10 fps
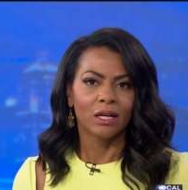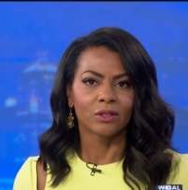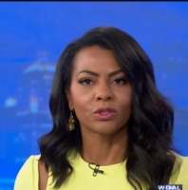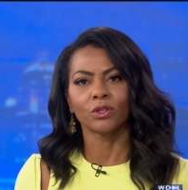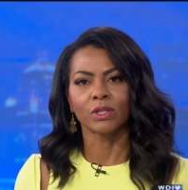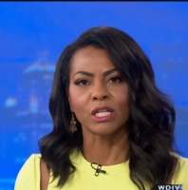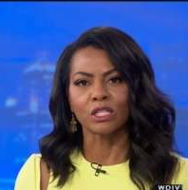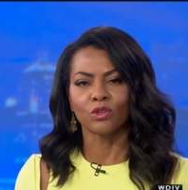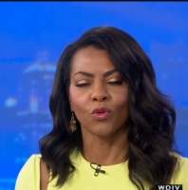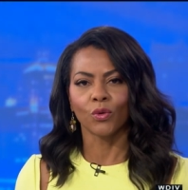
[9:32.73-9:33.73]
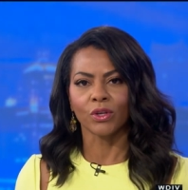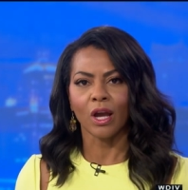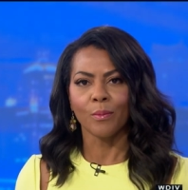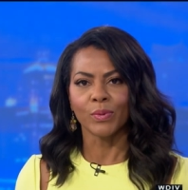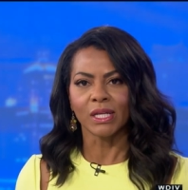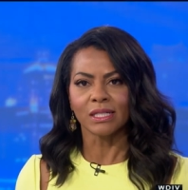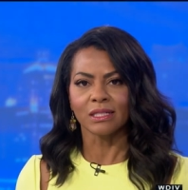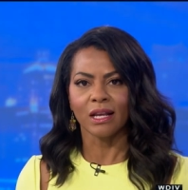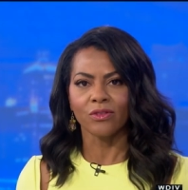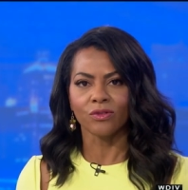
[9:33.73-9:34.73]
Attorneys for the company
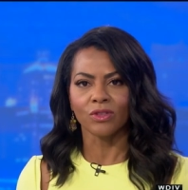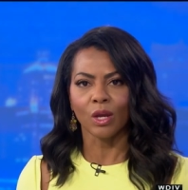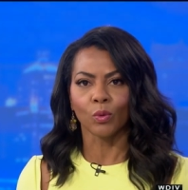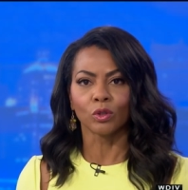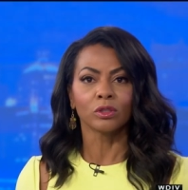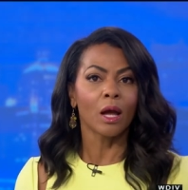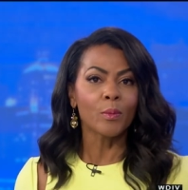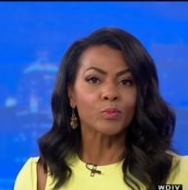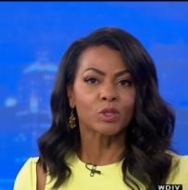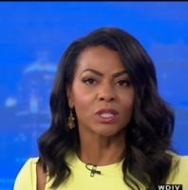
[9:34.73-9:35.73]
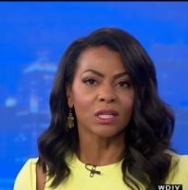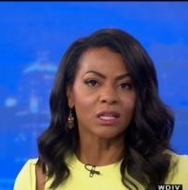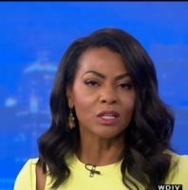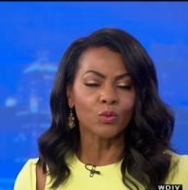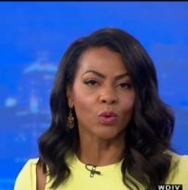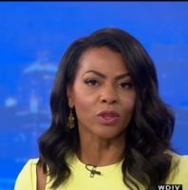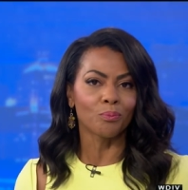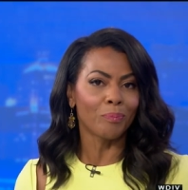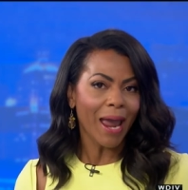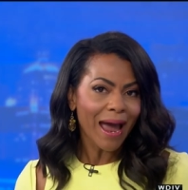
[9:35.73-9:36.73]
say that they were lumped in with
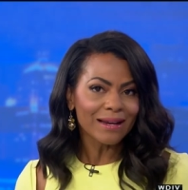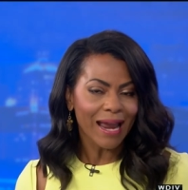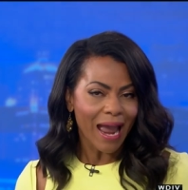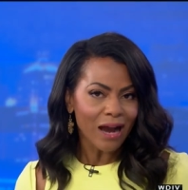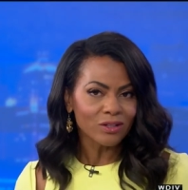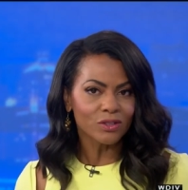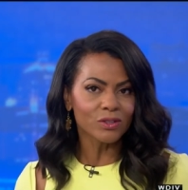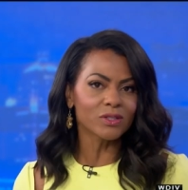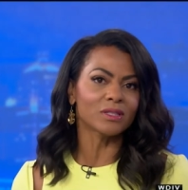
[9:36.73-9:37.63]
bad actors,